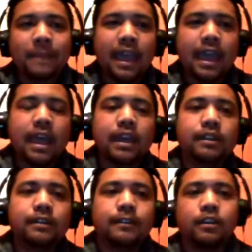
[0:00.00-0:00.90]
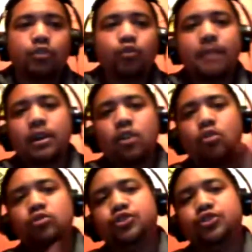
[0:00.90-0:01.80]
And throughout my
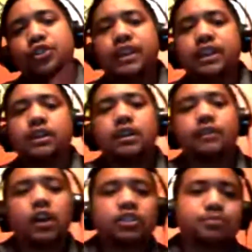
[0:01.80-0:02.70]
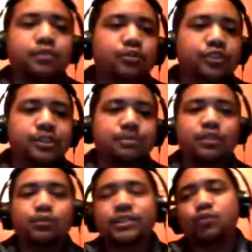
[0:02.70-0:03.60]
whole journey of entrepreneurship, and the
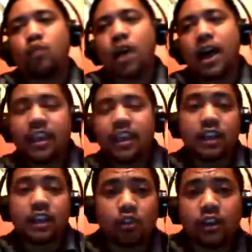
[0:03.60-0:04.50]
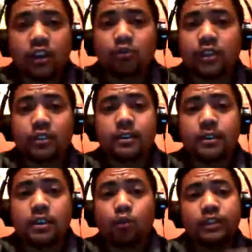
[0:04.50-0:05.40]
reason why I got started
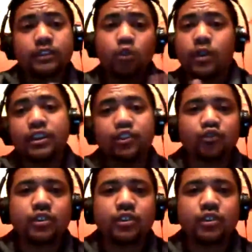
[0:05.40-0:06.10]
with this whole industry